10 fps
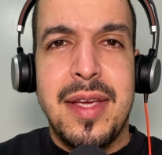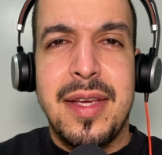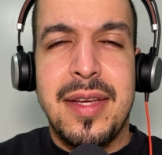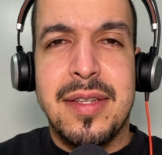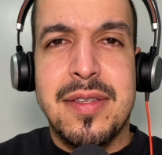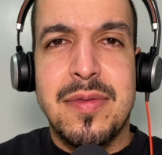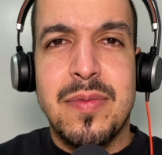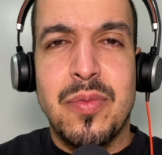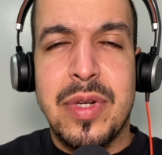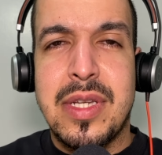It's
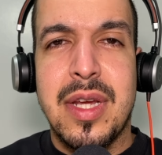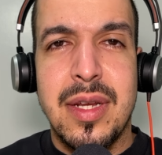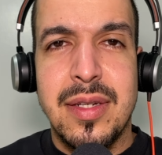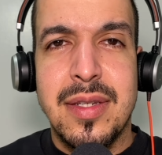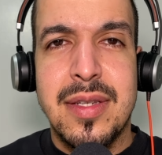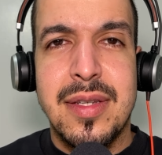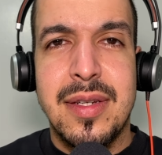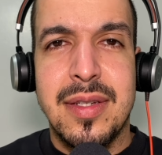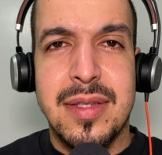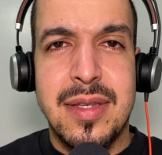ridiculous.
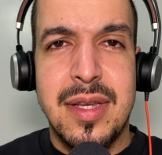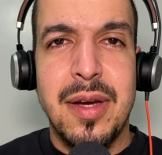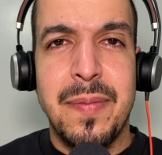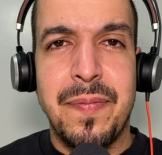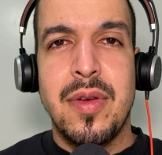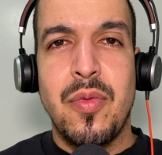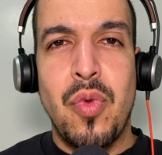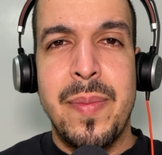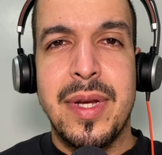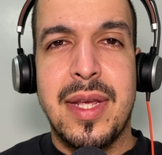It's dumb.
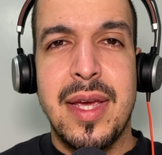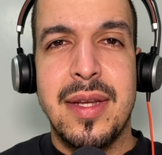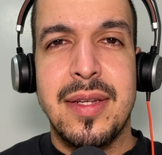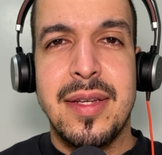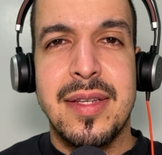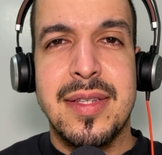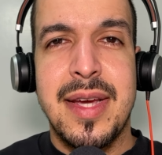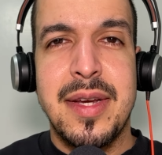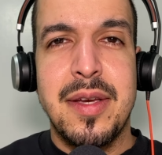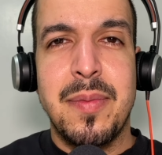Women can
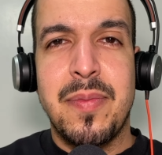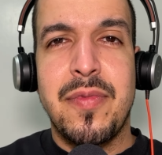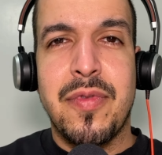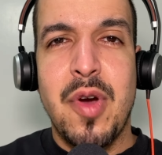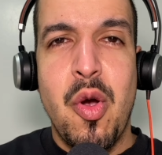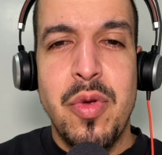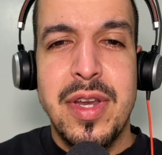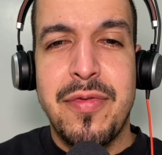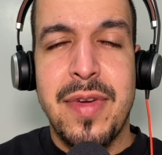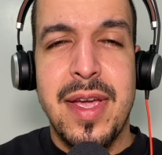sign up for
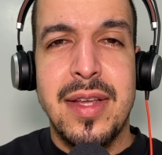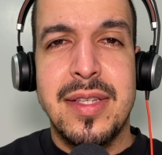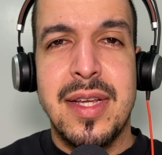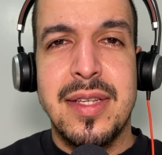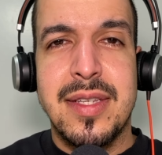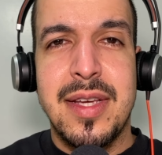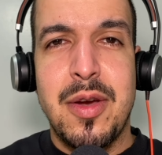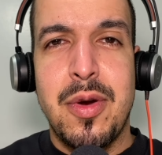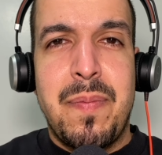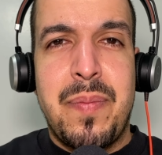OnlyFans and
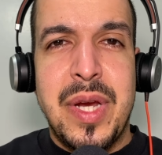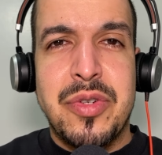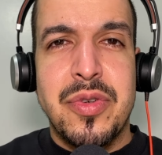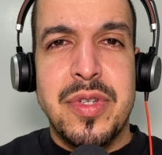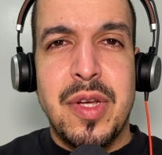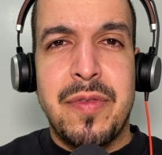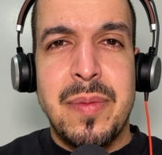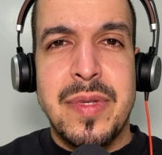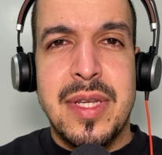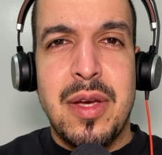sell pictures of
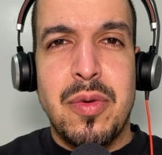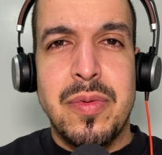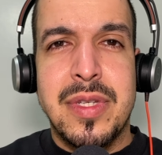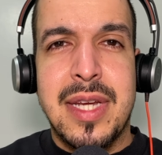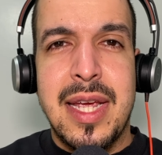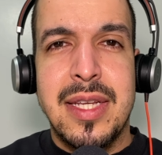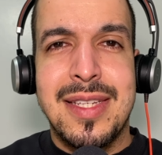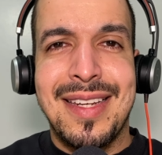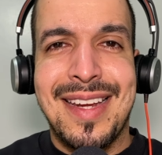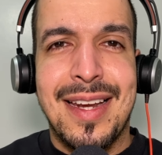themselves
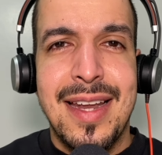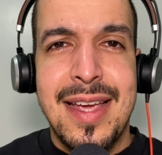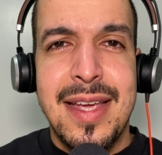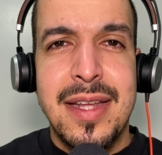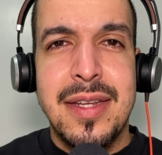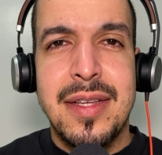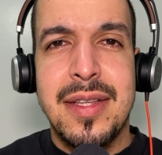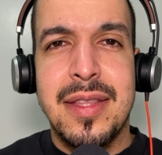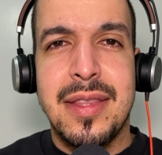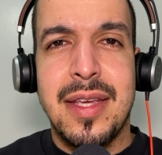scantily clad.
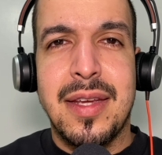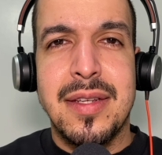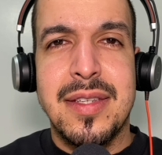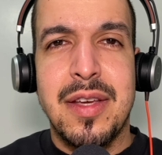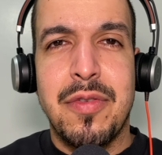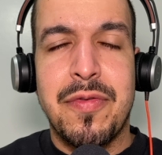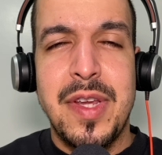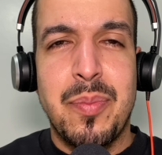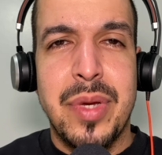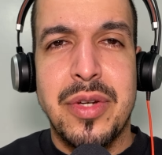They can sell
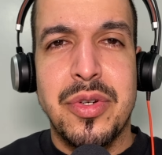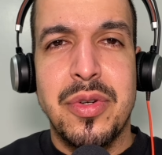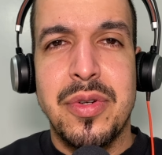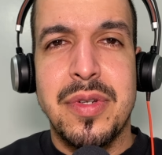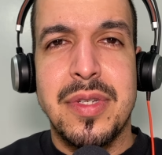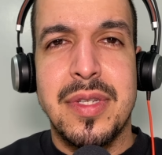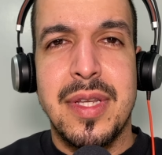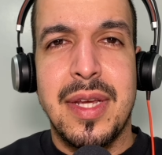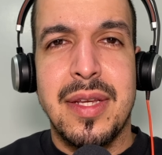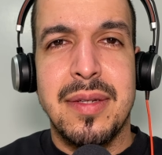feet pictures.
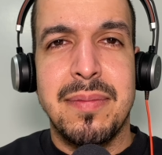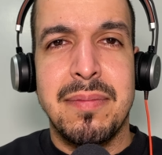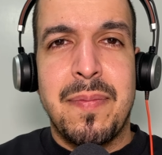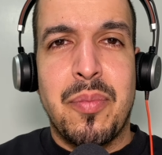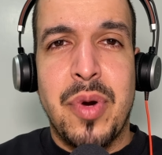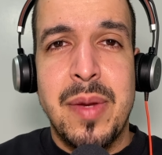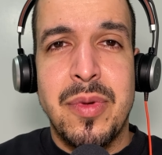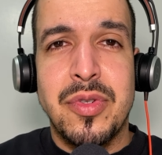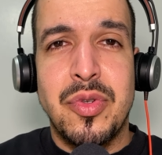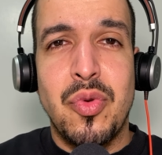They can pretty
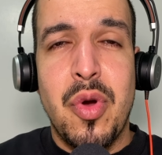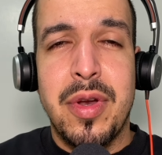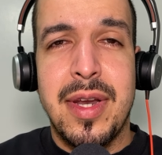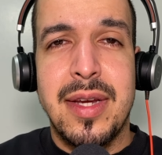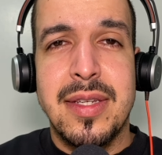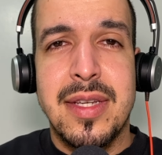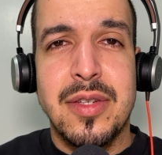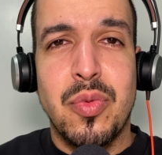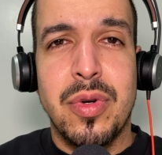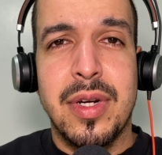much do online
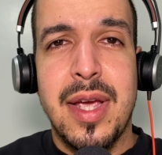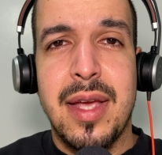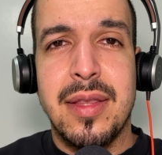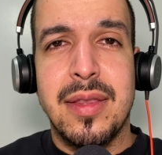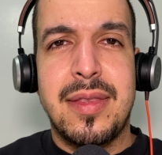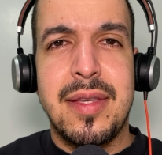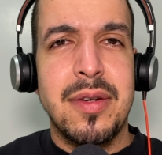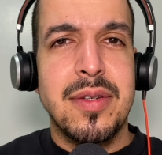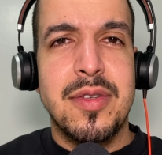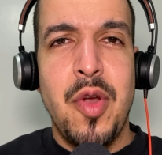sex work. And
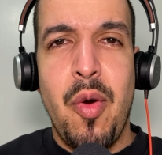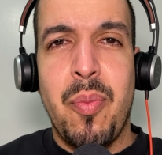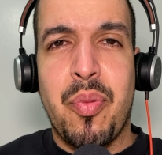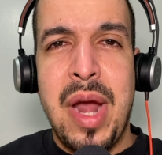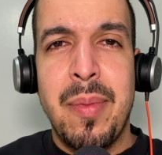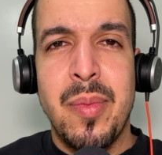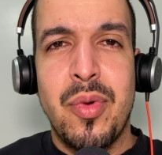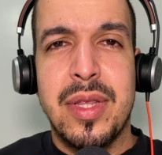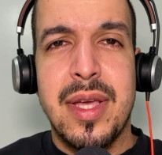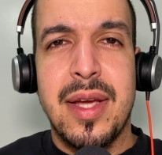there's no problem
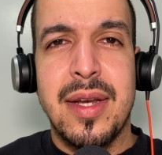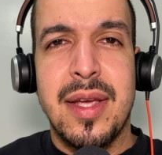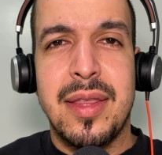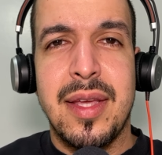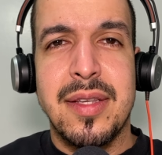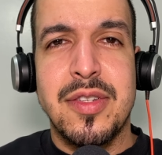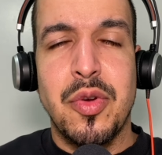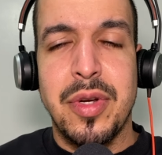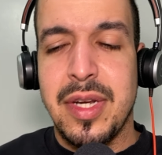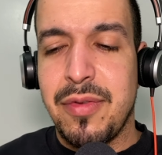with that. And that's
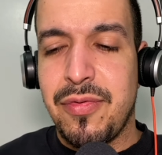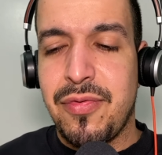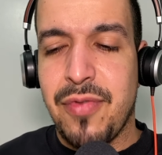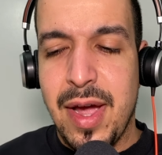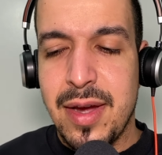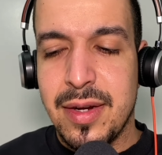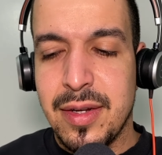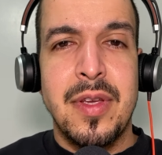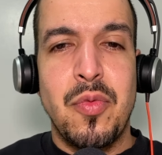totally fine.